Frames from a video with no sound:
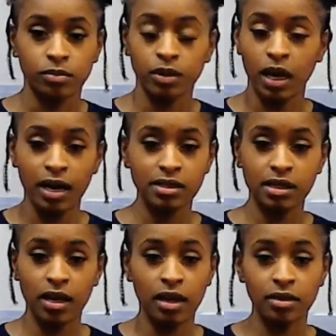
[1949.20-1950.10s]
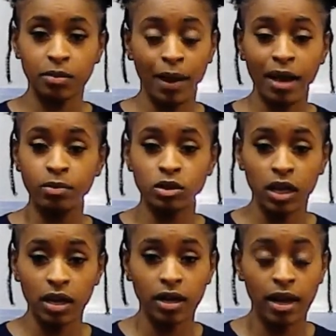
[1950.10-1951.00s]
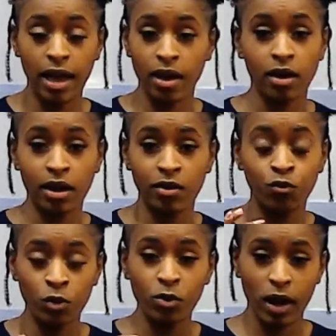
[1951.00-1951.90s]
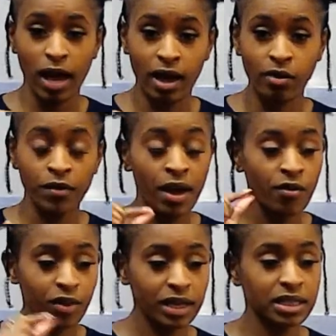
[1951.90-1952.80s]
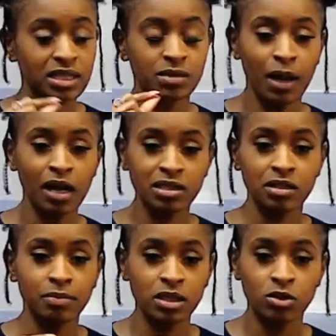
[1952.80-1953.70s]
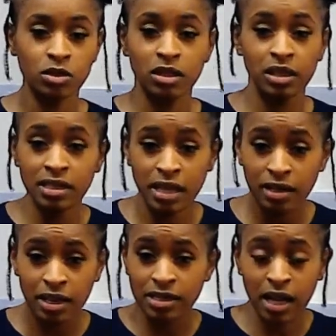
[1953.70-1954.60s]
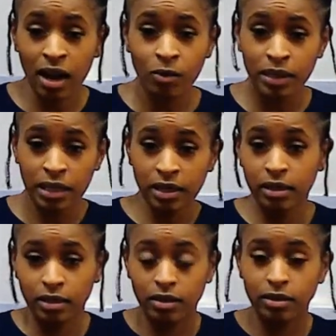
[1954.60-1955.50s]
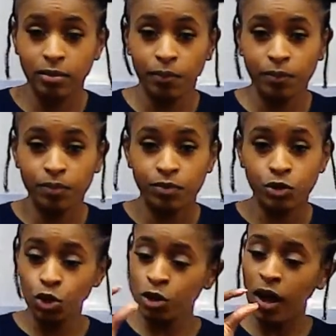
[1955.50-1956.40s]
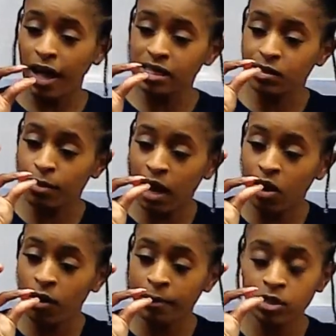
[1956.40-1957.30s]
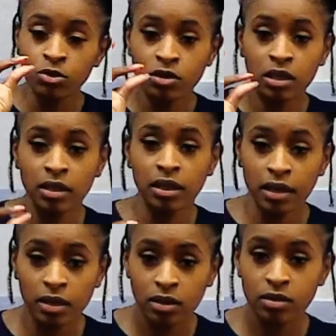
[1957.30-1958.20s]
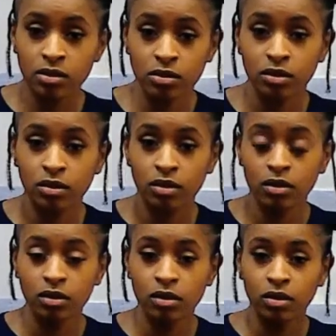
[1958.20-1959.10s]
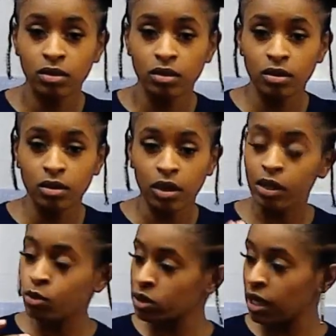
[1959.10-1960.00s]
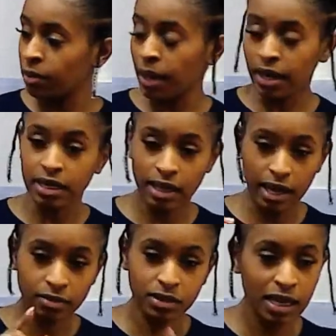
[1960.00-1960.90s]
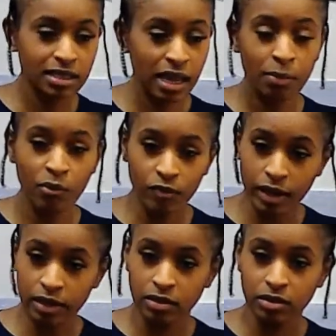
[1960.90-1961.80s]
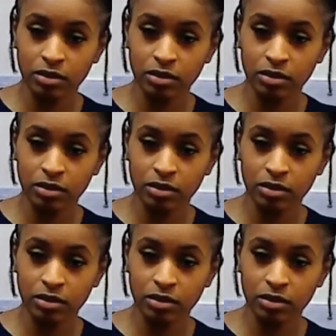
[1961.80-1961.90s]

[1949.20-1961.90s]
God said, the Bible said, if we would have faith as small as a mustard seed, that's all we need. Do you know how small a mustard seed is? And you telling me I gotta have that type of faith?